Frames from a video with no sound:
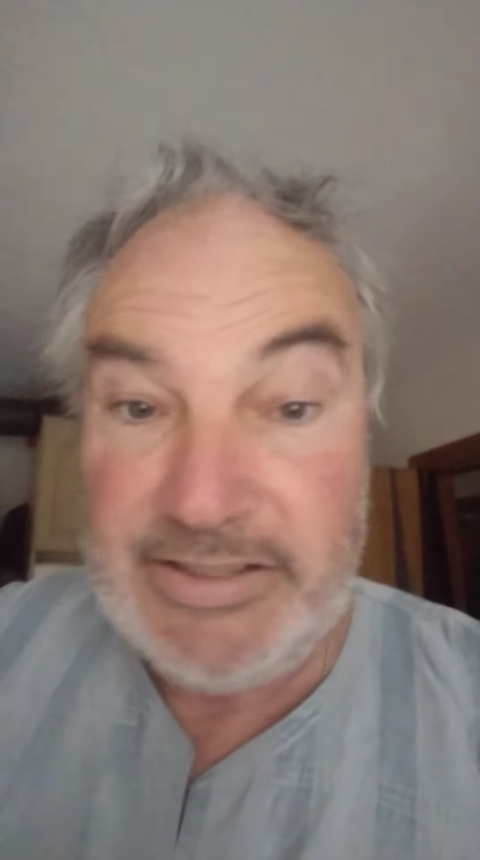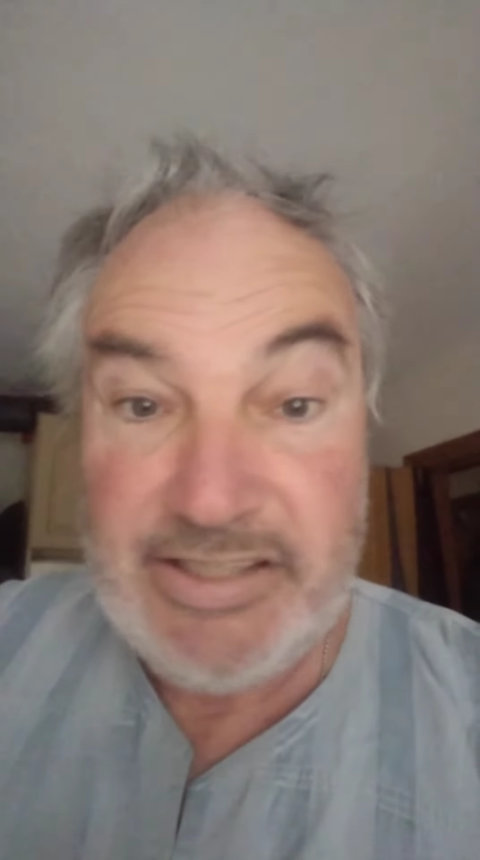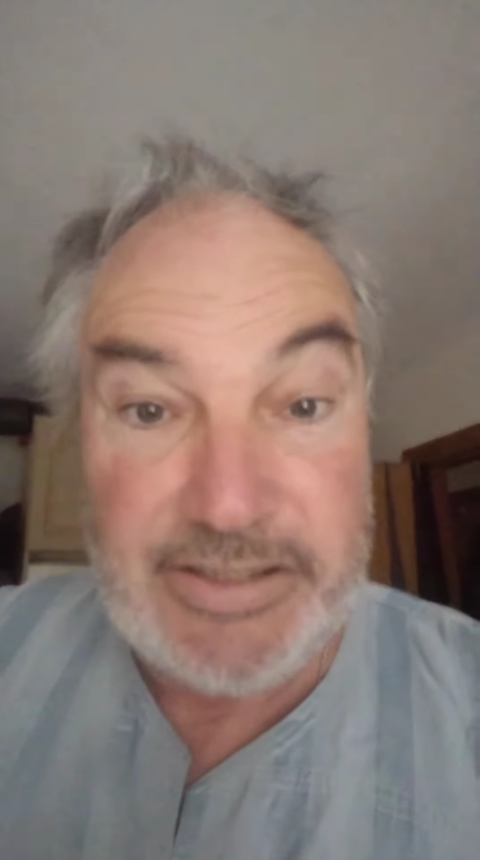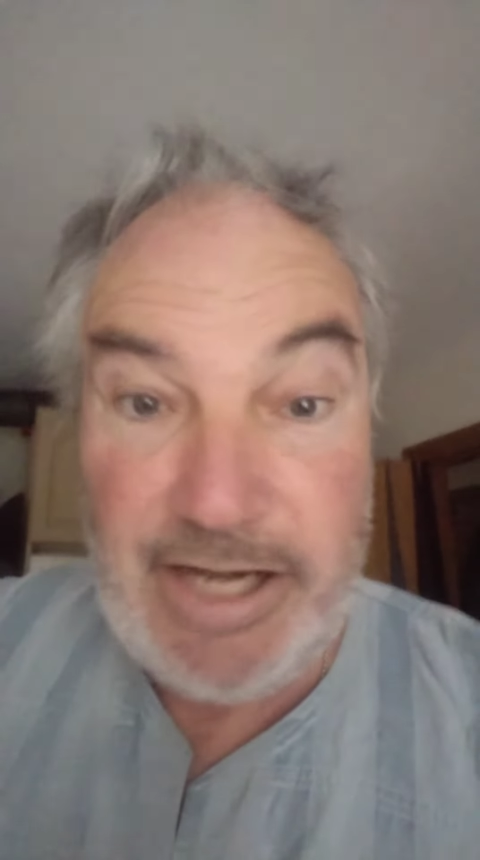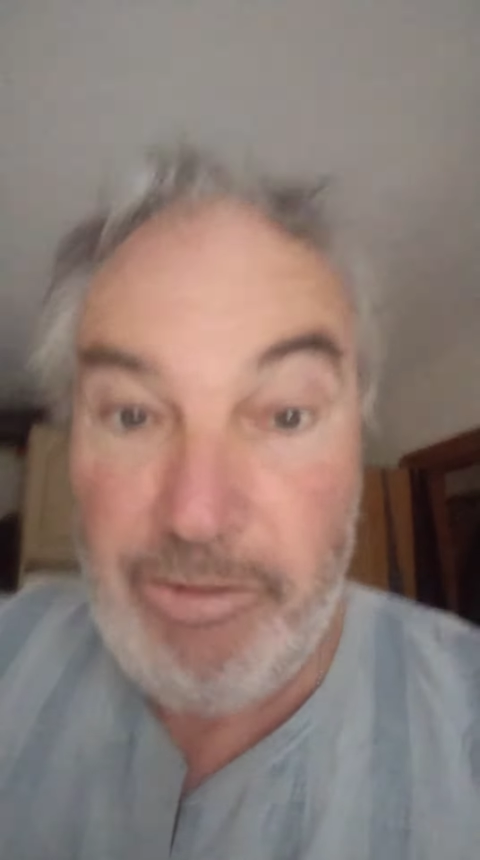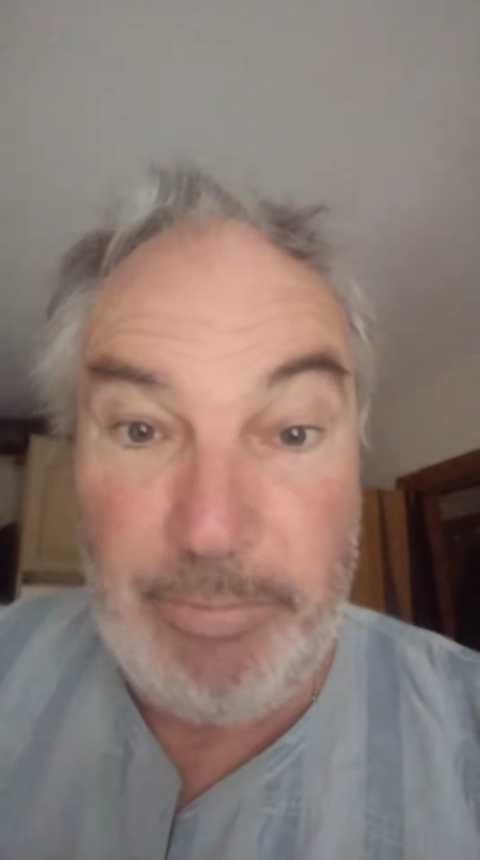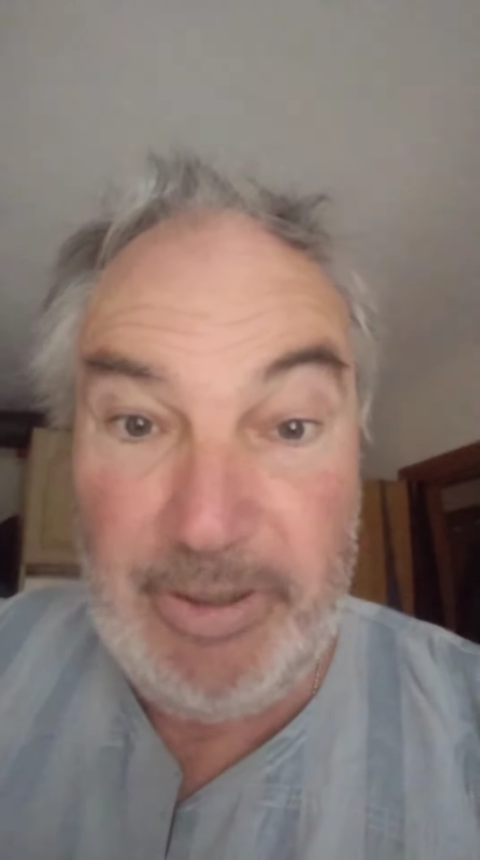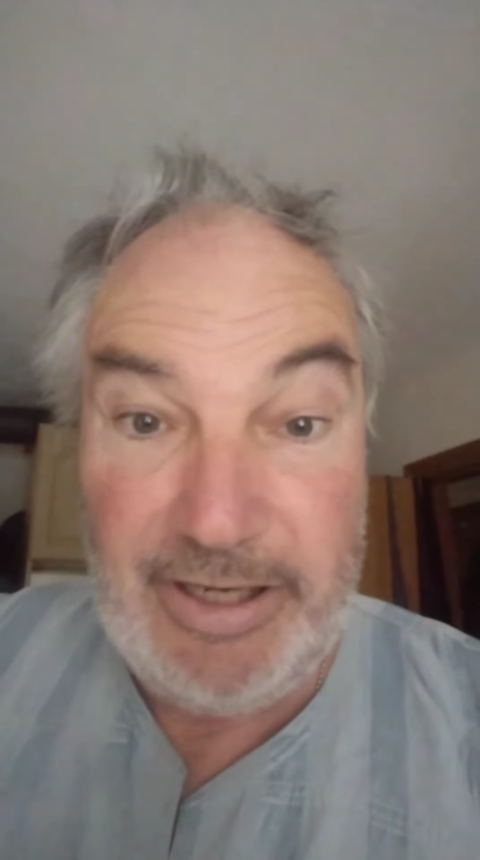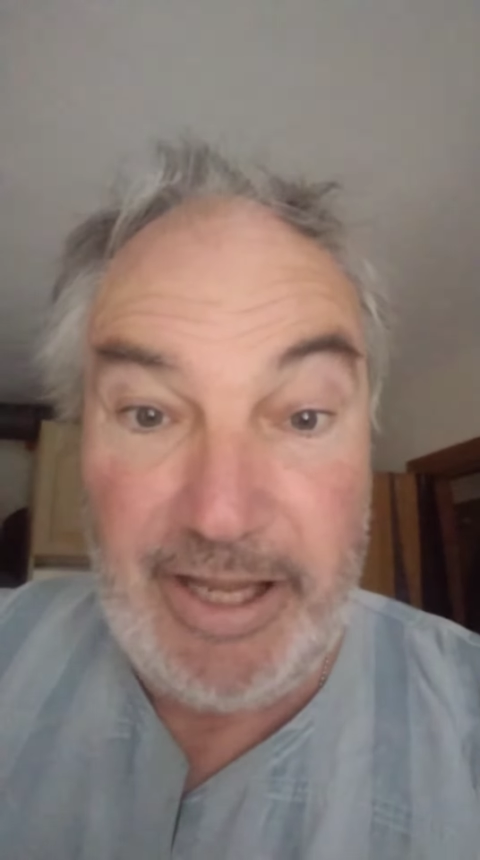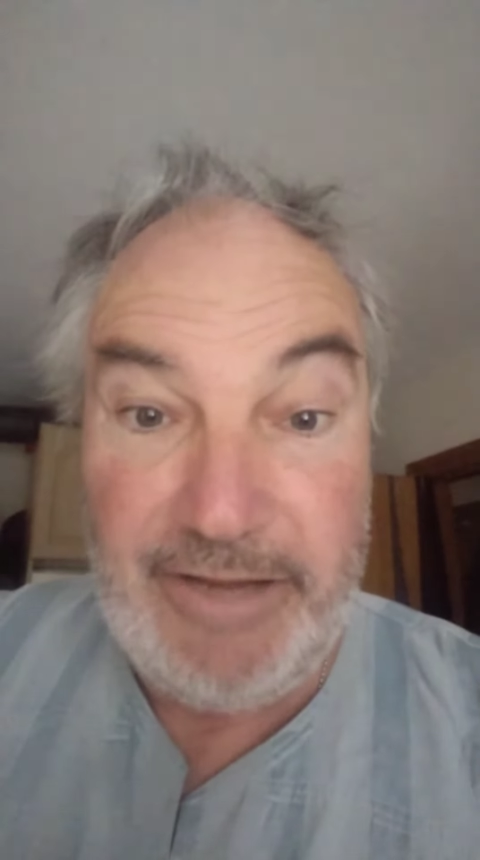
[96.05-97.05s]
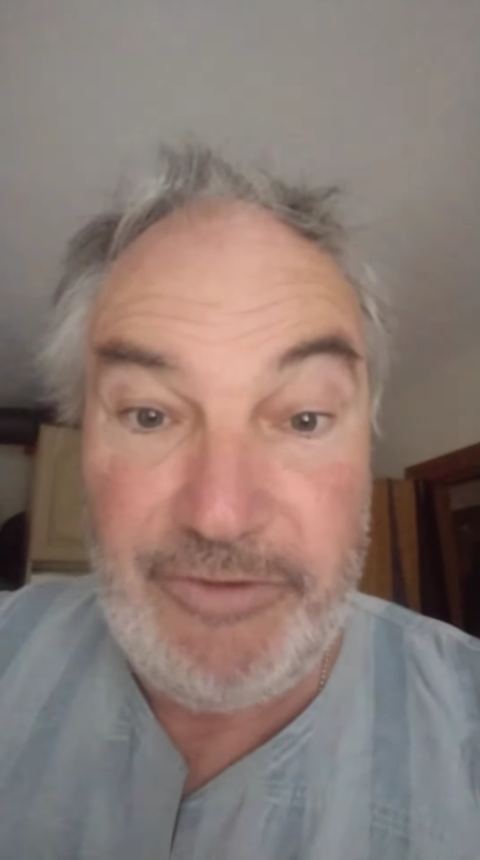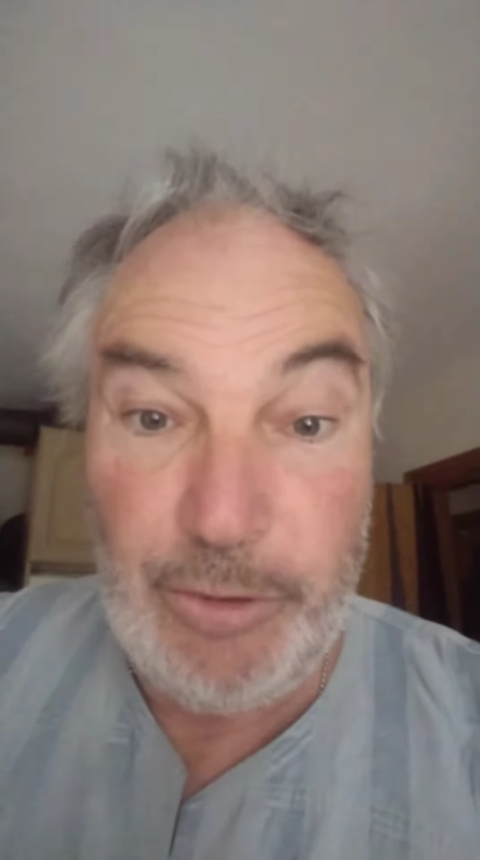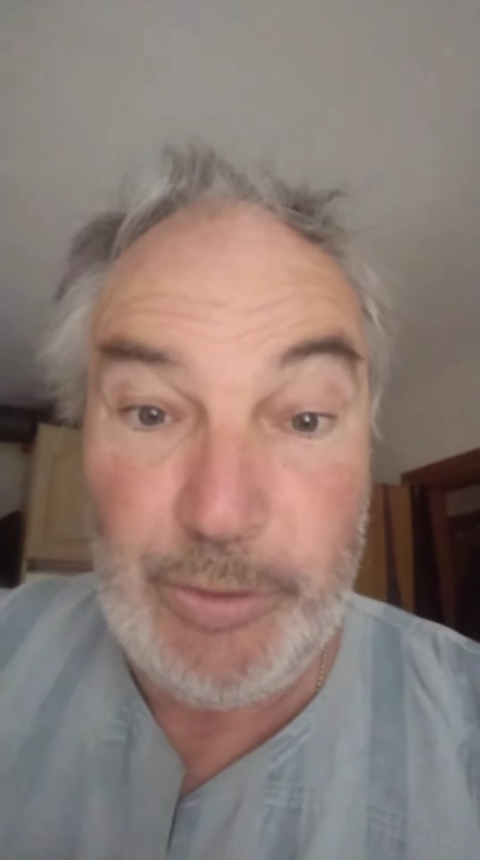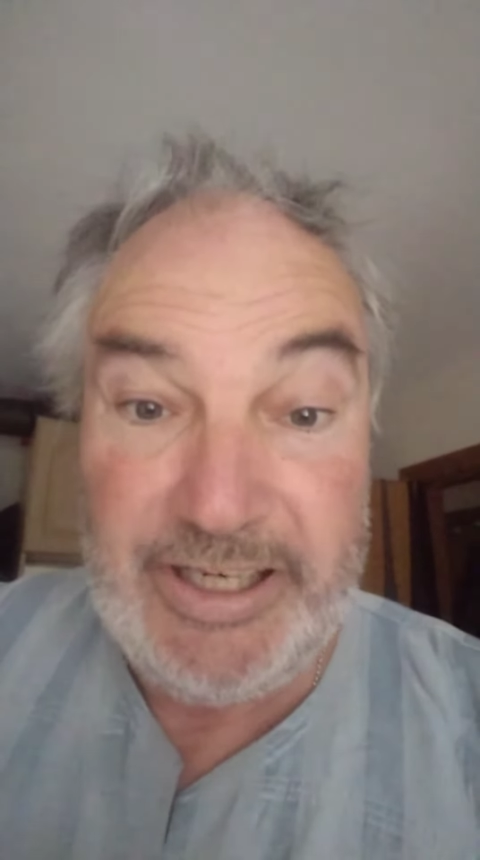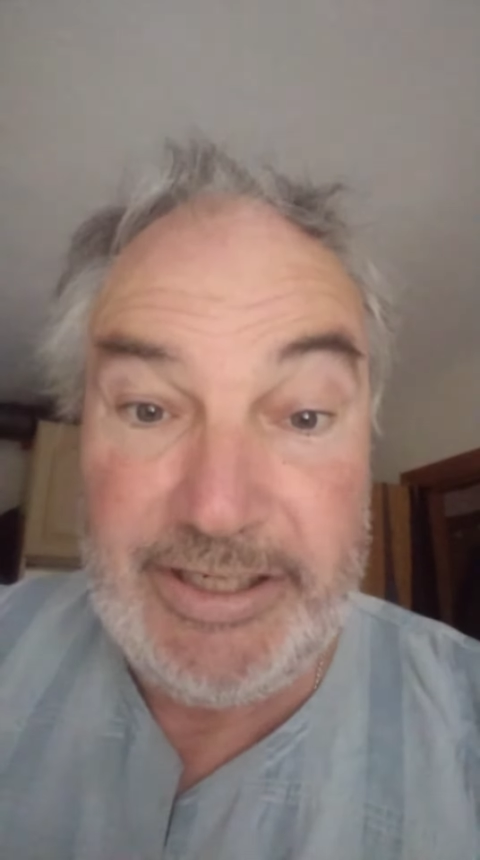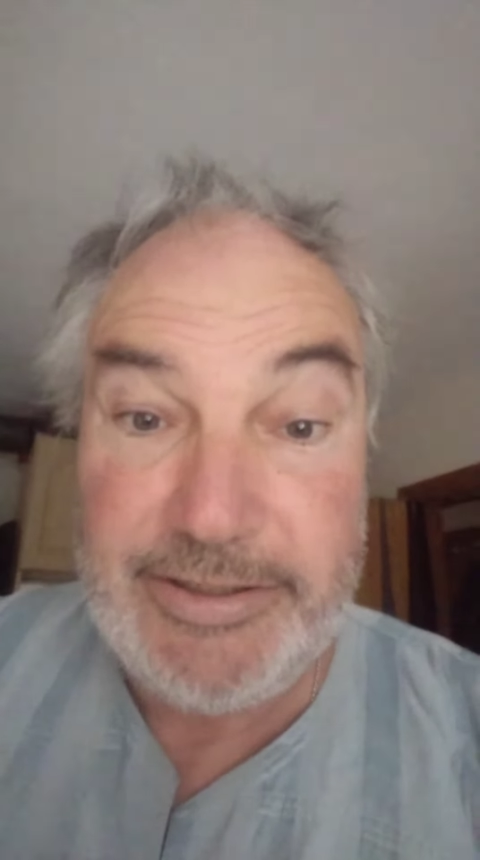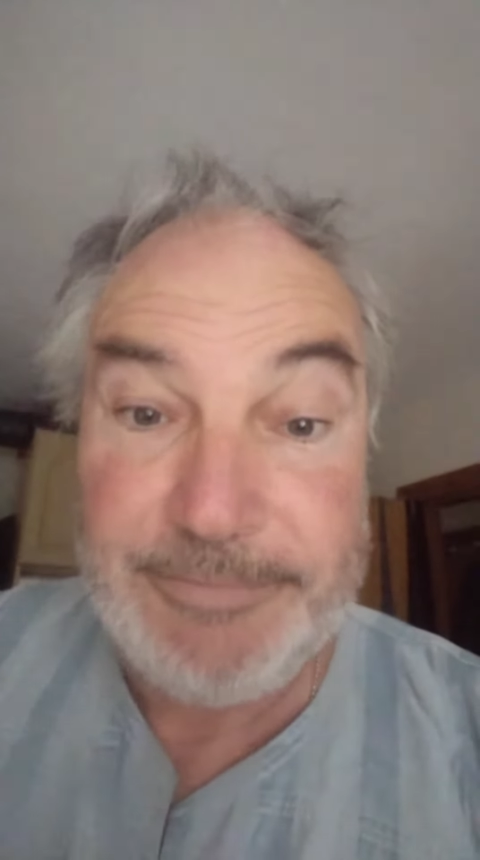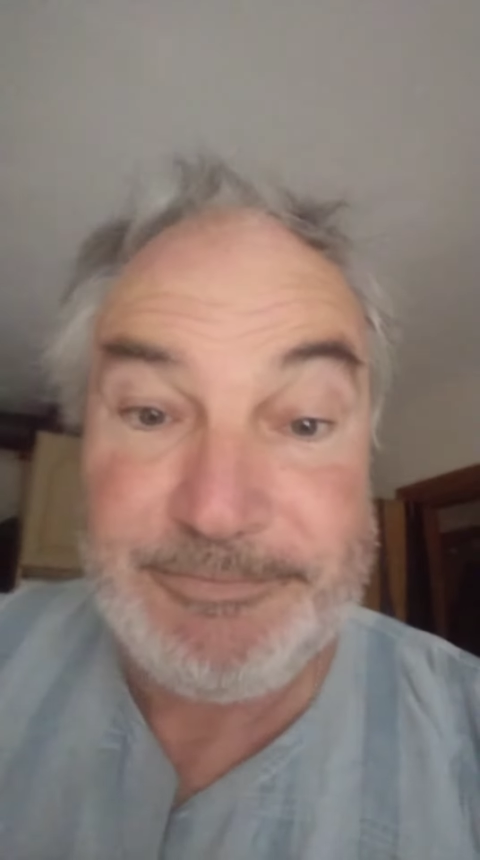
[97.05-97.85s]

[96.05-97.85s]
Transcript: It's a terrible life you lead.